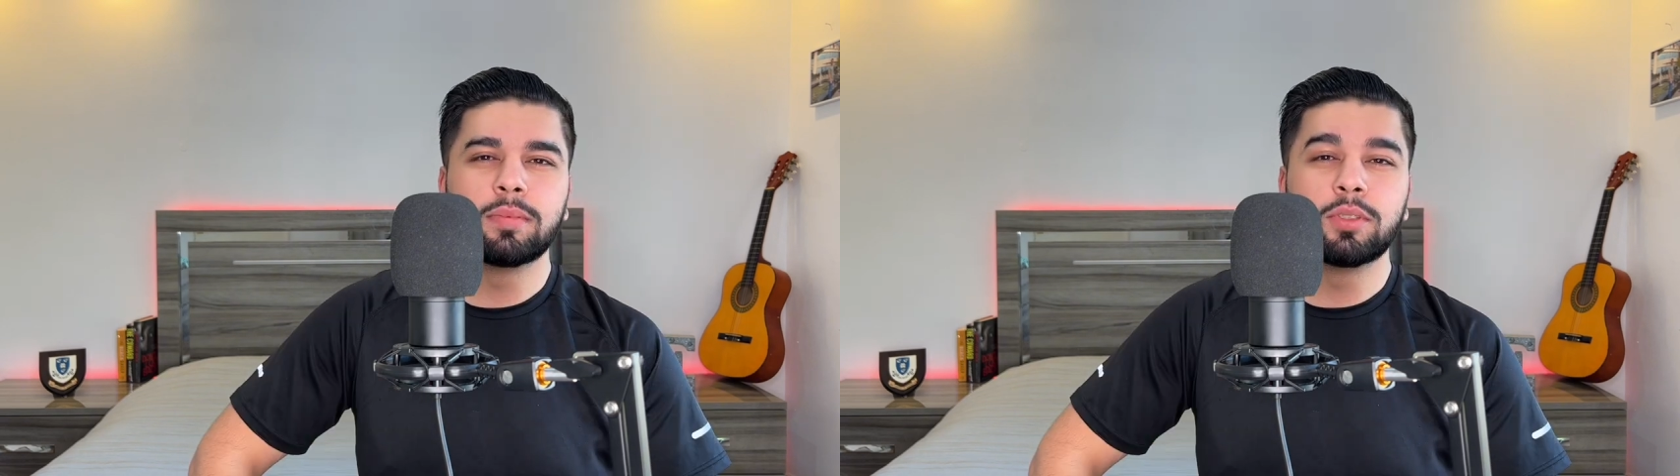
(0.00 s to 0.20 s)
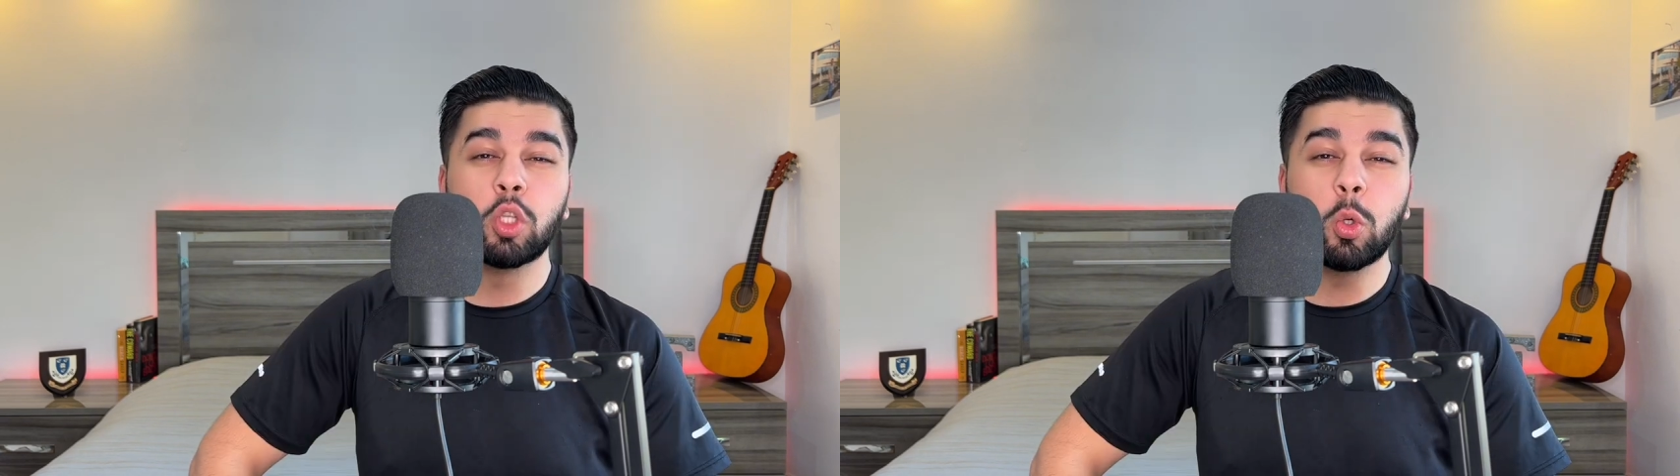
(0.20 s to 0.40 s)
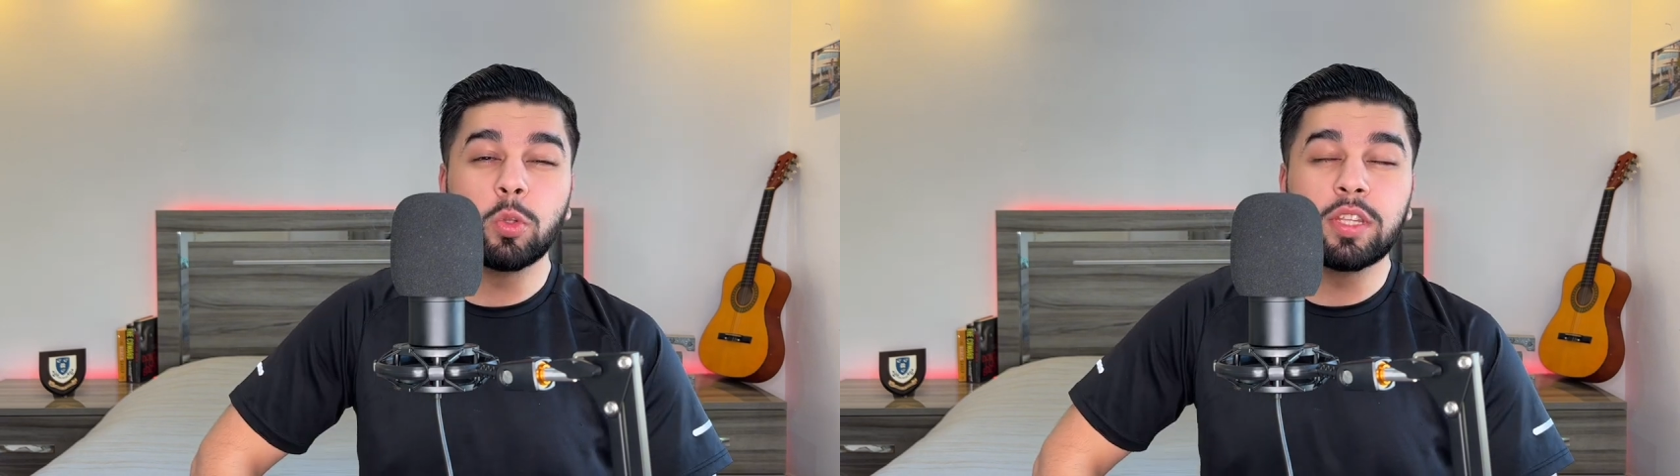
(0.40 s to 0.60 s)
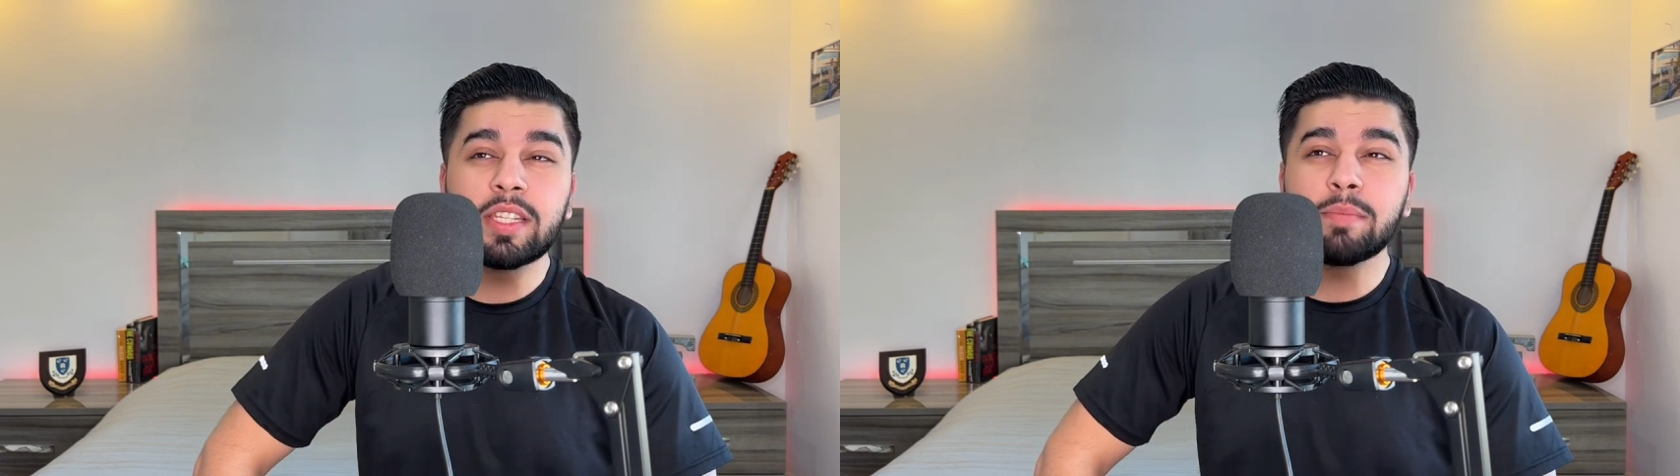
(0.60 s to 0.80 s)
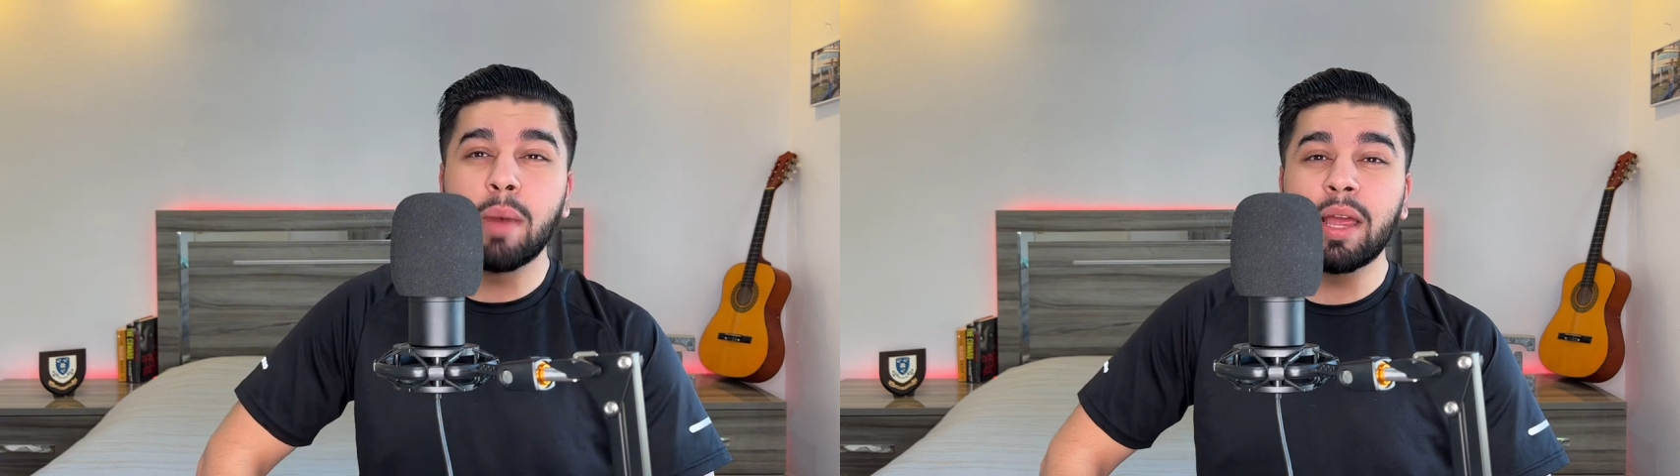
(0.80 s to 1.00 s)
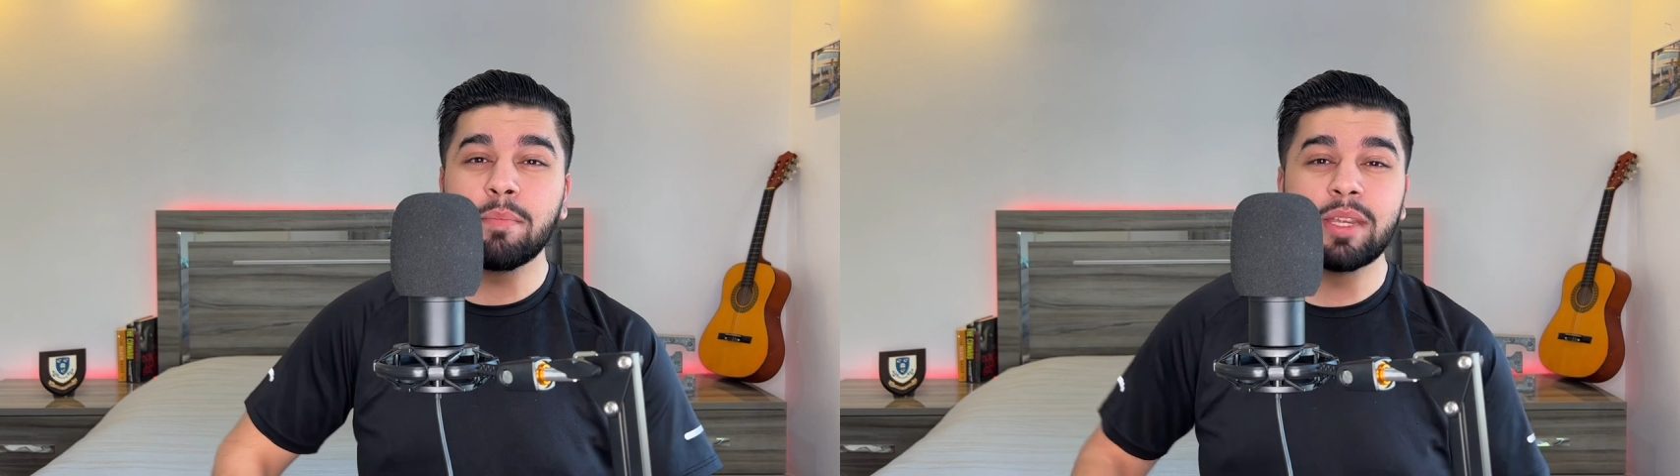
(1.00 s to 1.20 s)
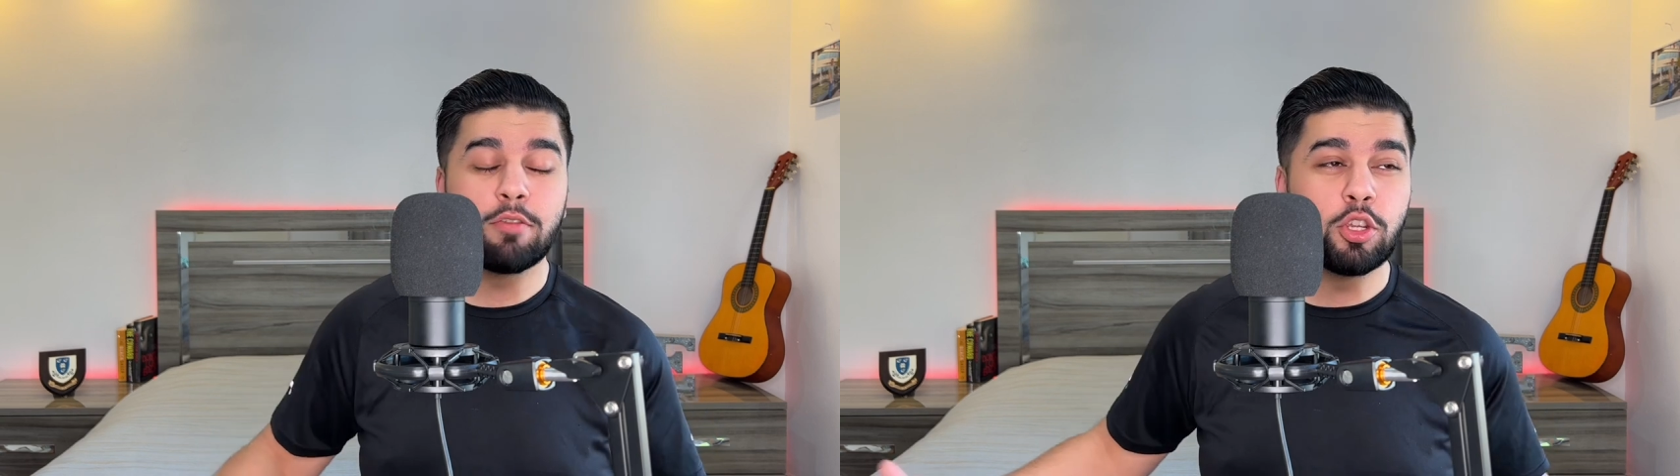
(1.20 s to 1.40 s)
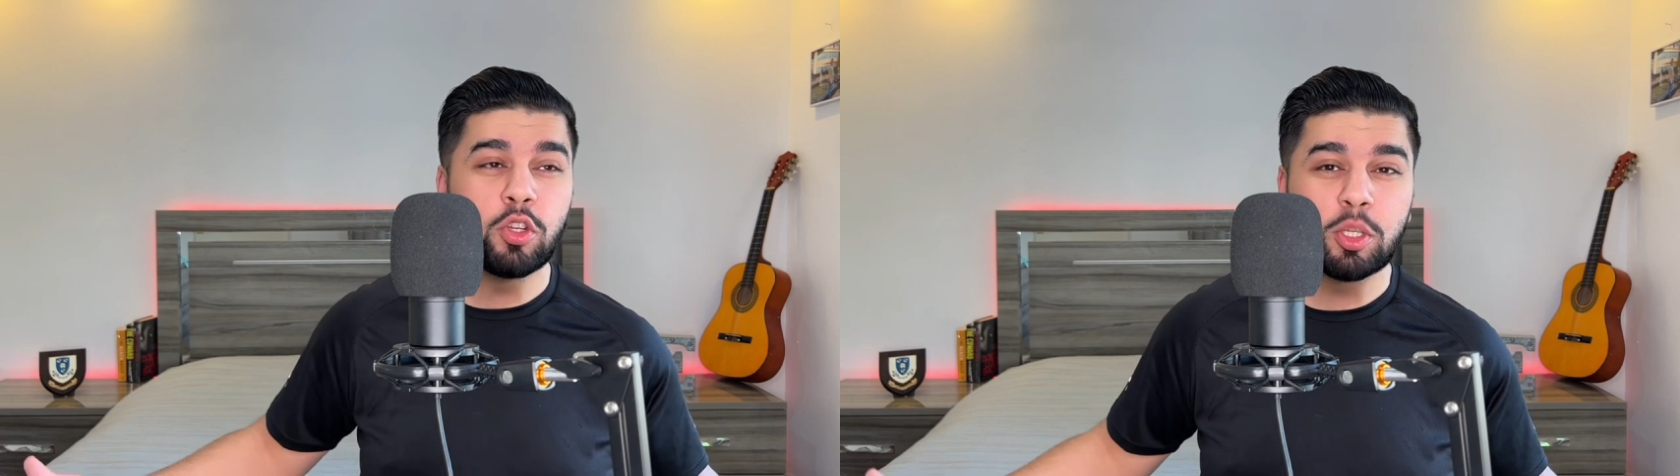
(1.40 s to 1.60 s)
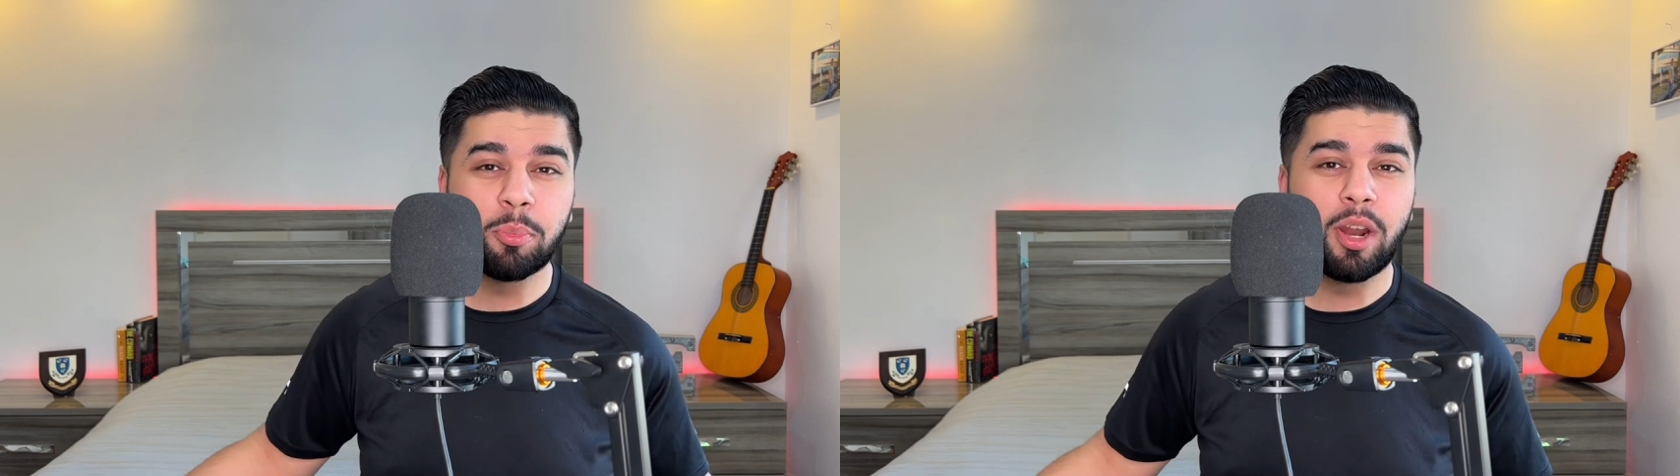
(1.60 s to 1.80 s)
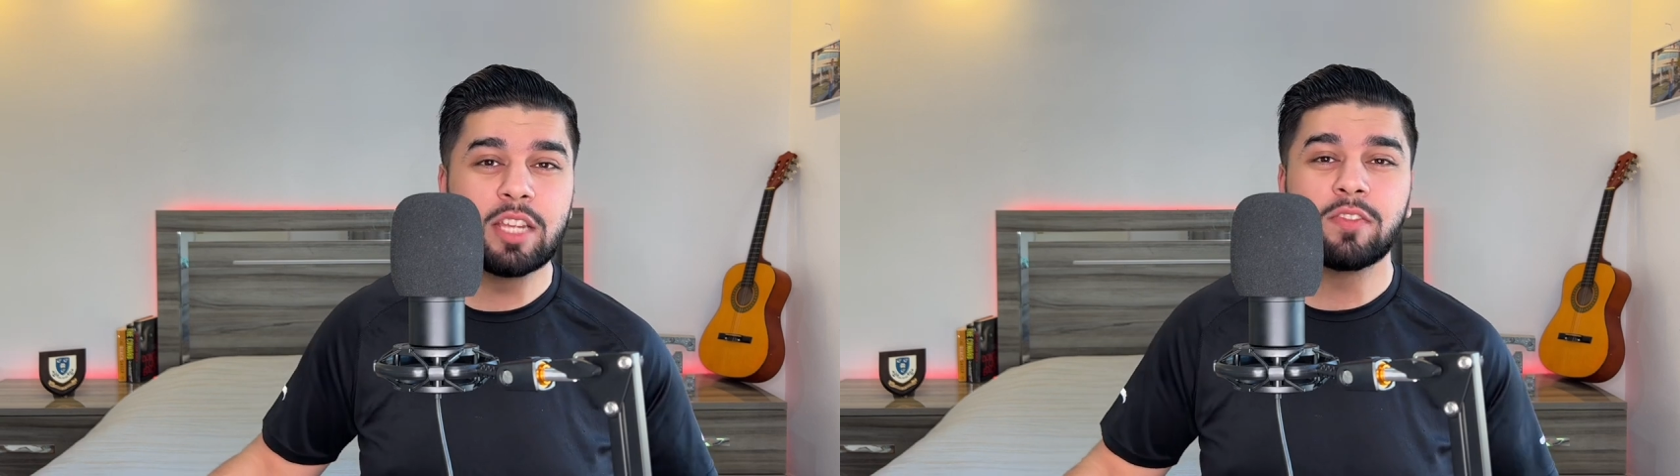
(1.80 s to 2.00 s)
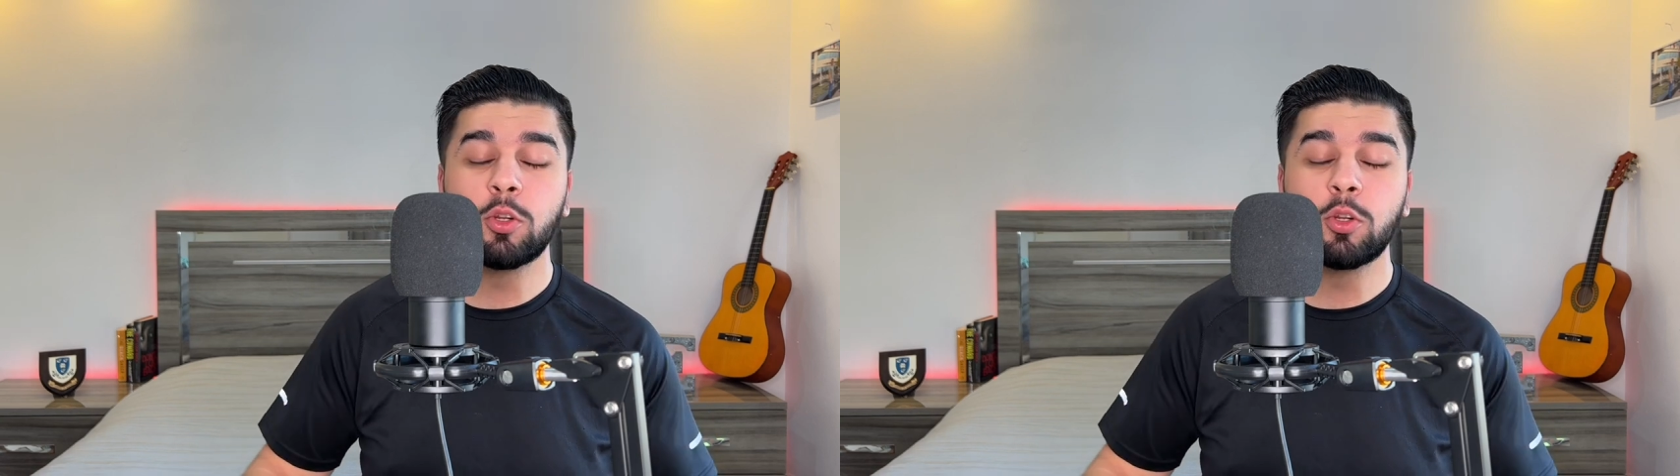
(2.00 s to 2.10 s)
So this might be a huge surprise